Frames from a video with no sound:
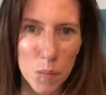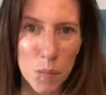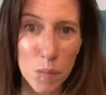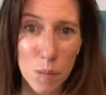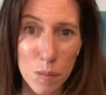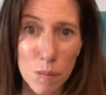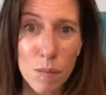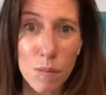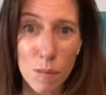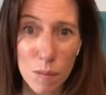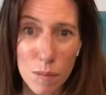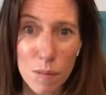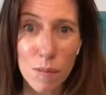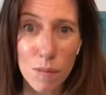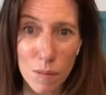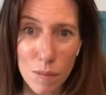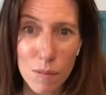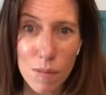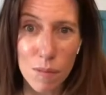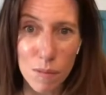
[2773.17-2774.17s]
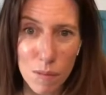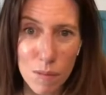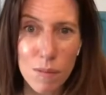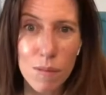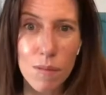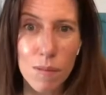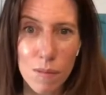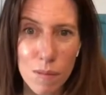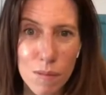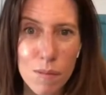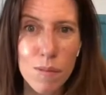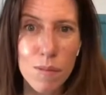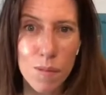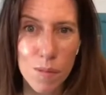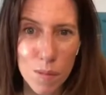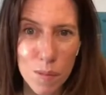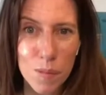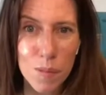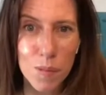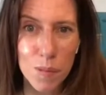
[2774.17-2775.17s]

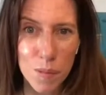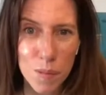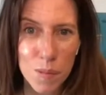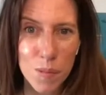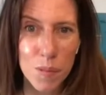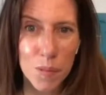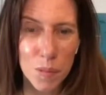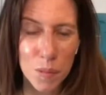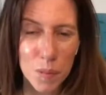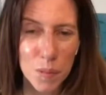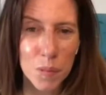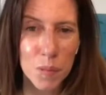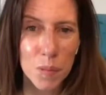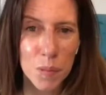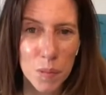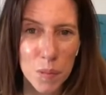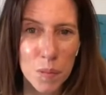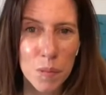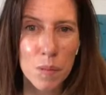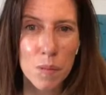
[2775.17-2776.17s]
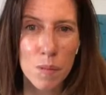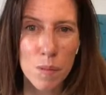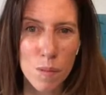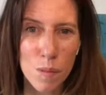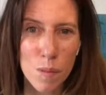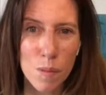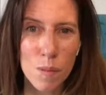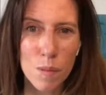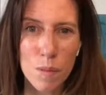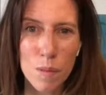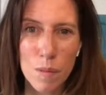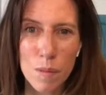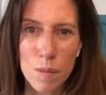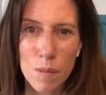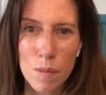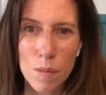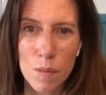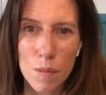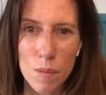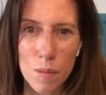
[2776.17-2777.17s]

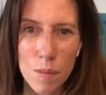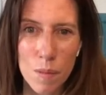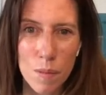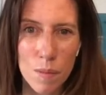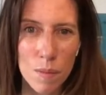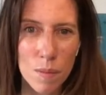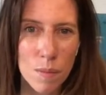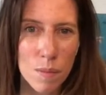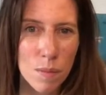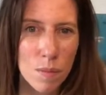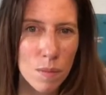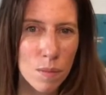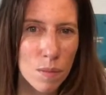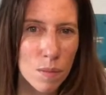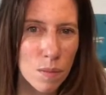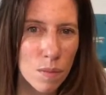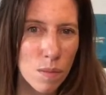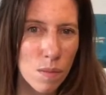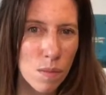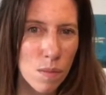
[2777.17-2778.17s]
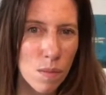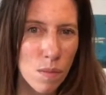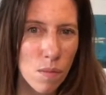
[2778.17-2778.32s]
The person shown says nothing.